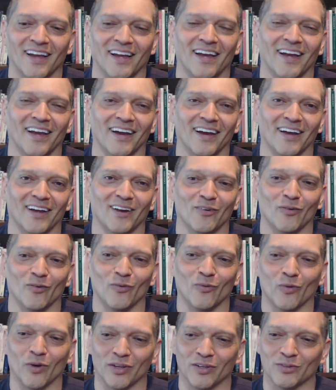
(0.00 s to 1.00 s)
And
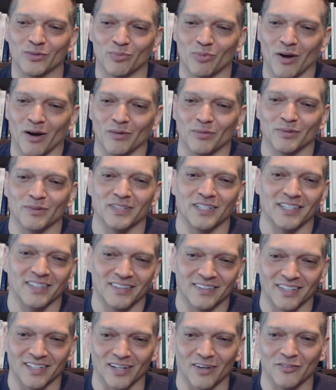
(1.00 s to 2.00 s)
what you should probably
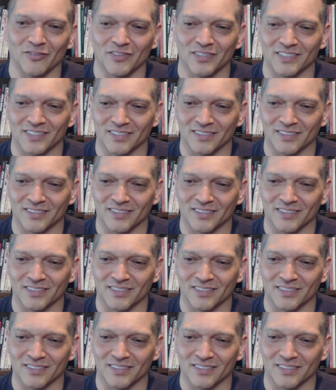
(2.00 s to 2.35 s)
think of is